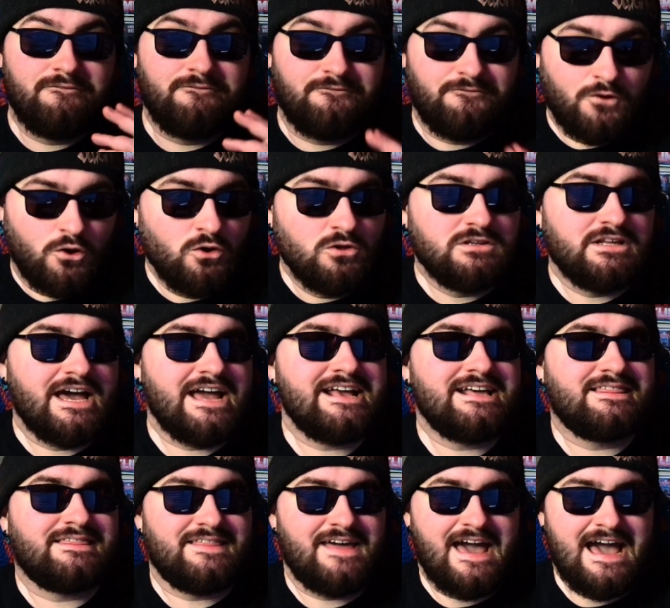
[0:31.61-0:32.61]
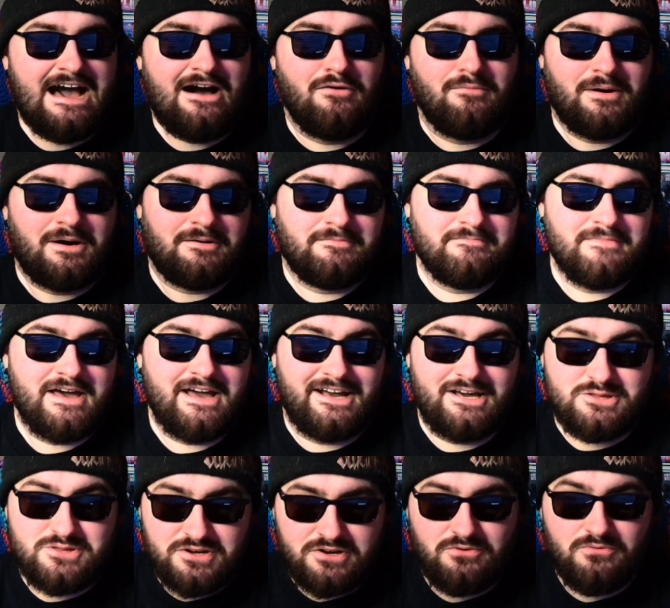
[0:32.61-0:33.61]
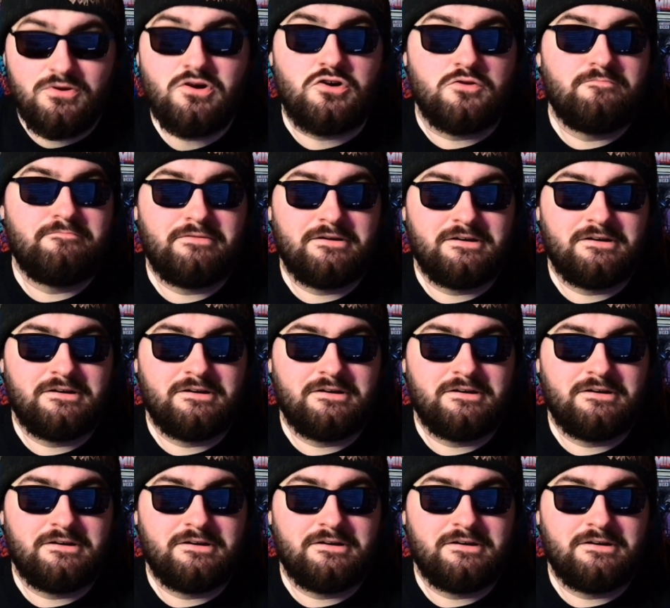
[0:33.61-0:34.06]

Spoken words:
full-length album as a group